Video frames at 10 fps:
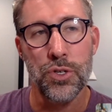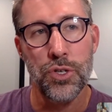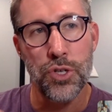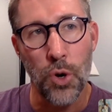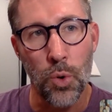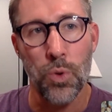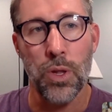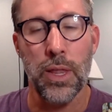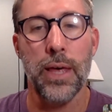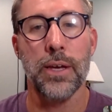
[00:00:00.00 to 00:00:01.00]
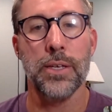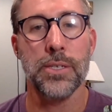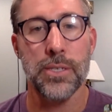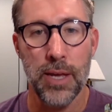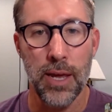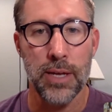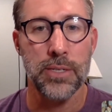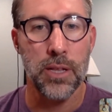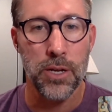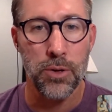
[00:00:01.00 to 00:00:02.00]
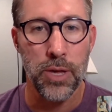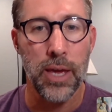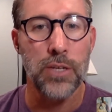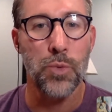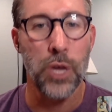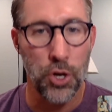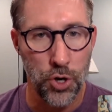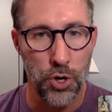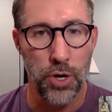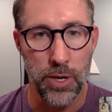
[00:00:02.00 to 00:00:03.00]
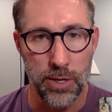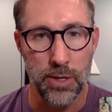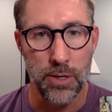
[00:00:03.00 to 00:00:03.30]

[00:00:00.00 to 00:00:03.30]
don't let us see as clearly as we could.